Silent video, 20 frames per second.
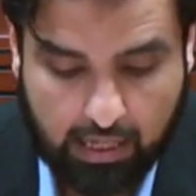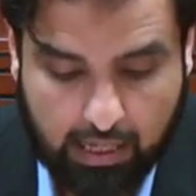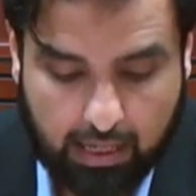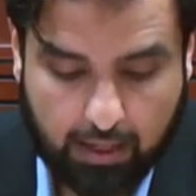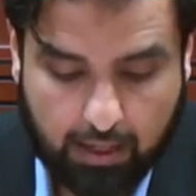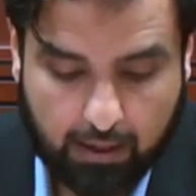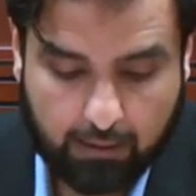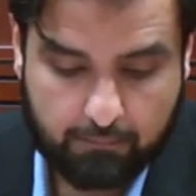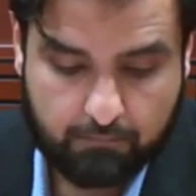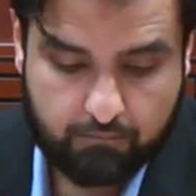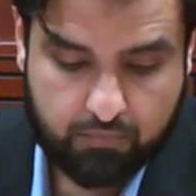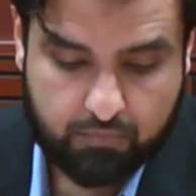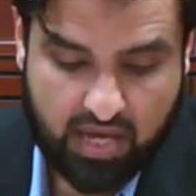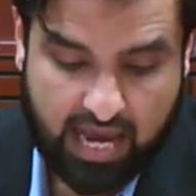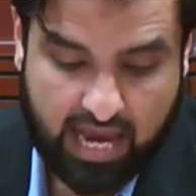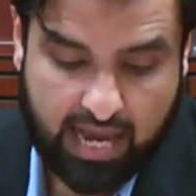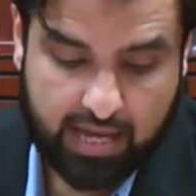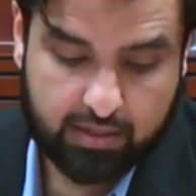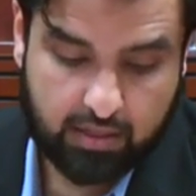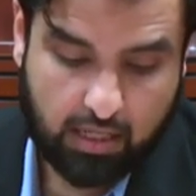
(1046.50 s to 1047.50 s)

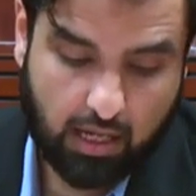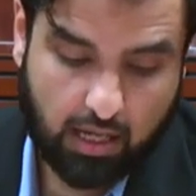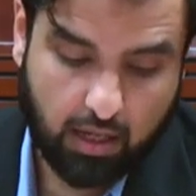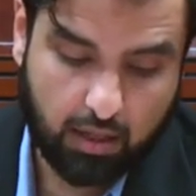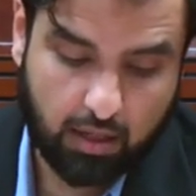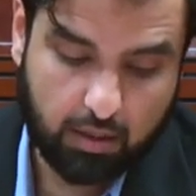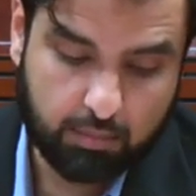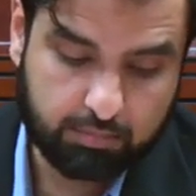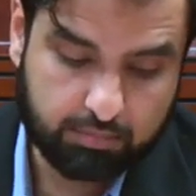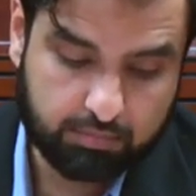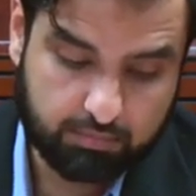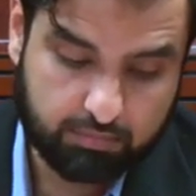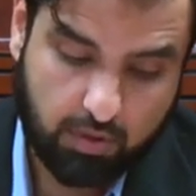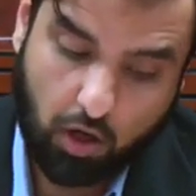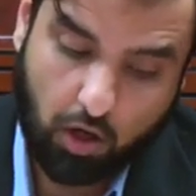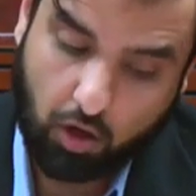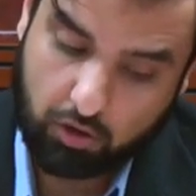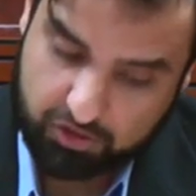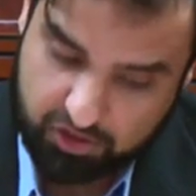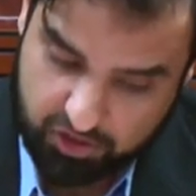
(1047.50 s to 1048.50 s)
and
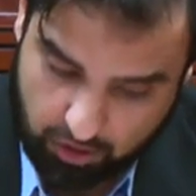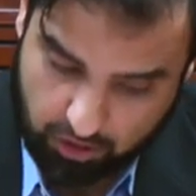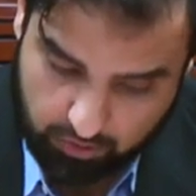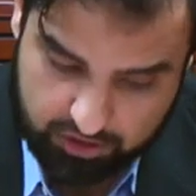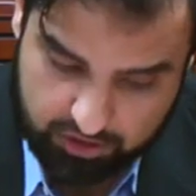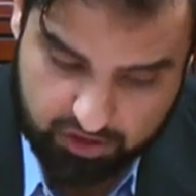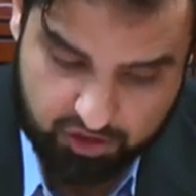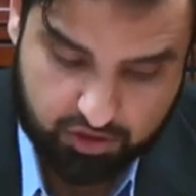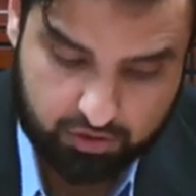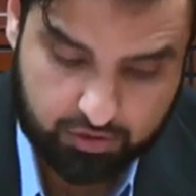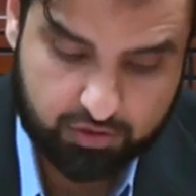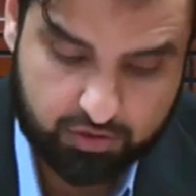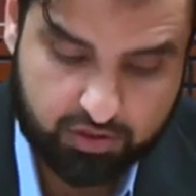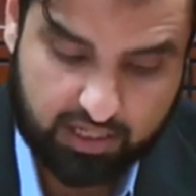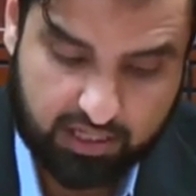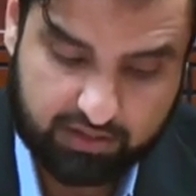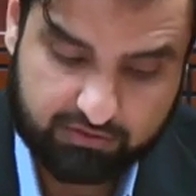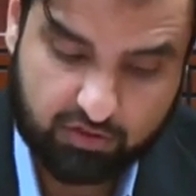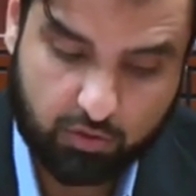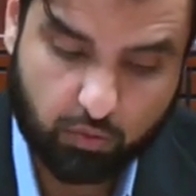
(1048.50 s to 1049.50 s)
also a
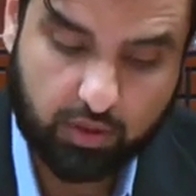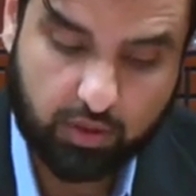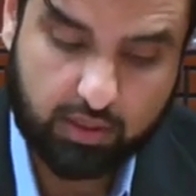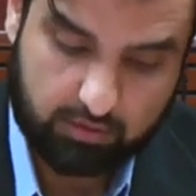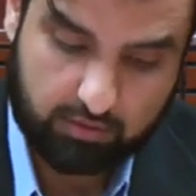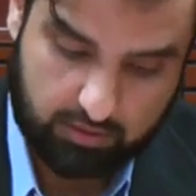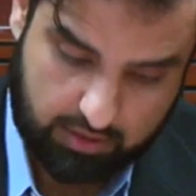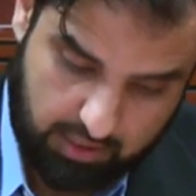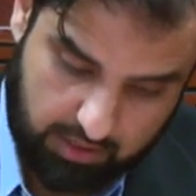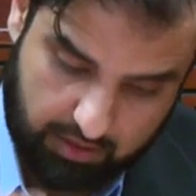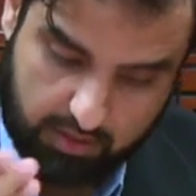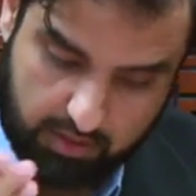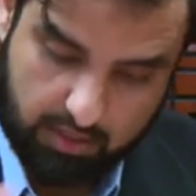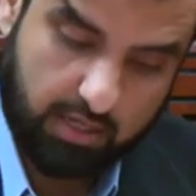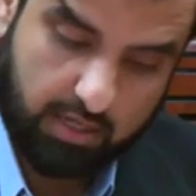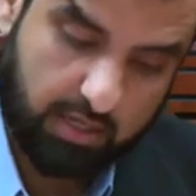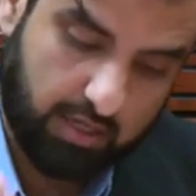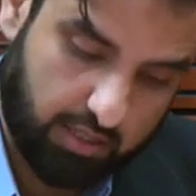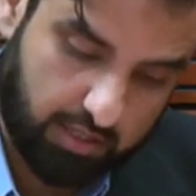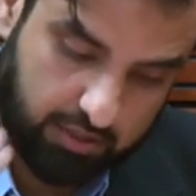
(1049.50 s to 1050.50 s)
student, if you will,
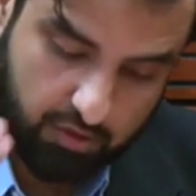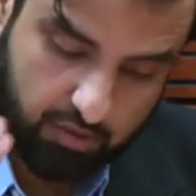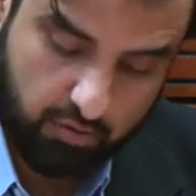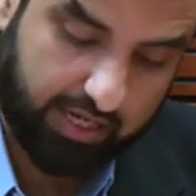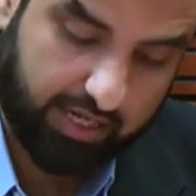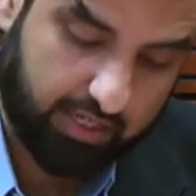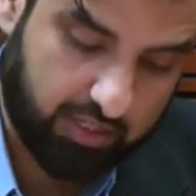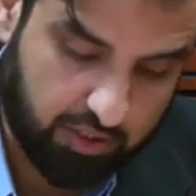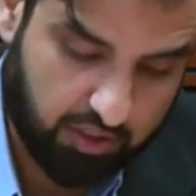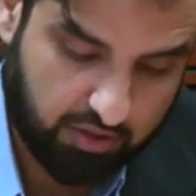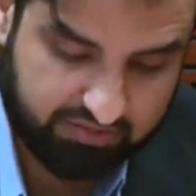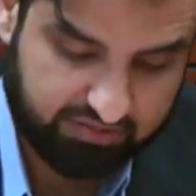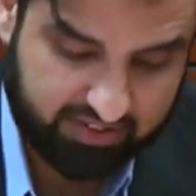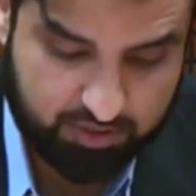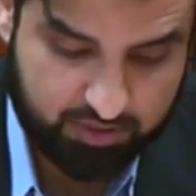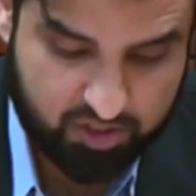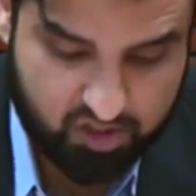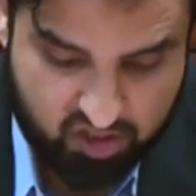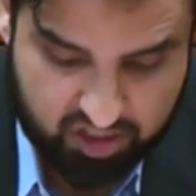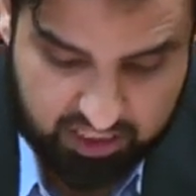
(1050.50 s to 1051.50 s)
indirectly of
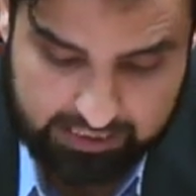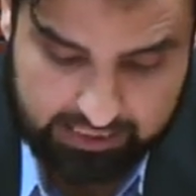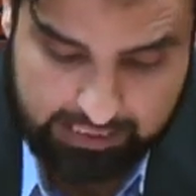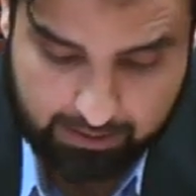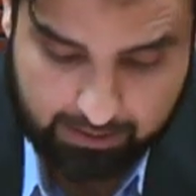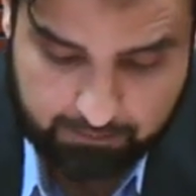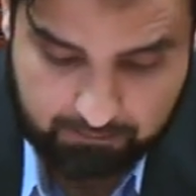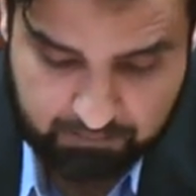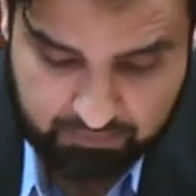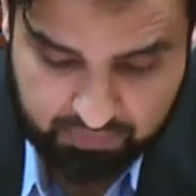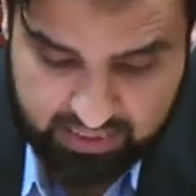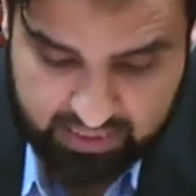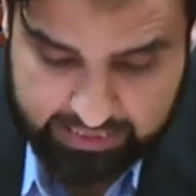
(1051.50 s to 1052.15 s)
Ibn Sina.